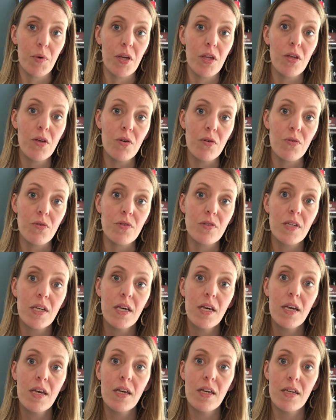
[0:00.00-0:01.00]
we use
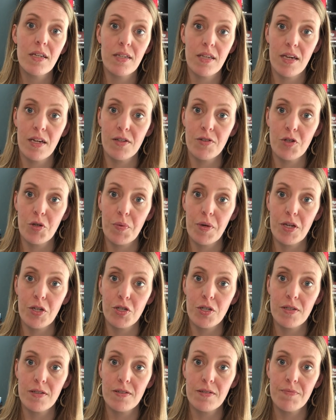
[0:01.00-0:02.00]
in cancer
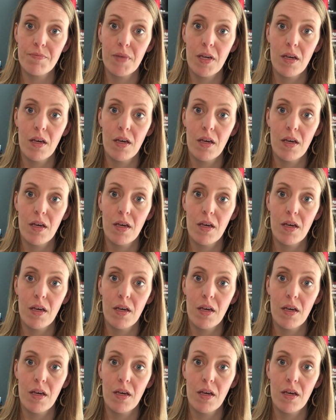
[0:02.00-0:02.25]
patients.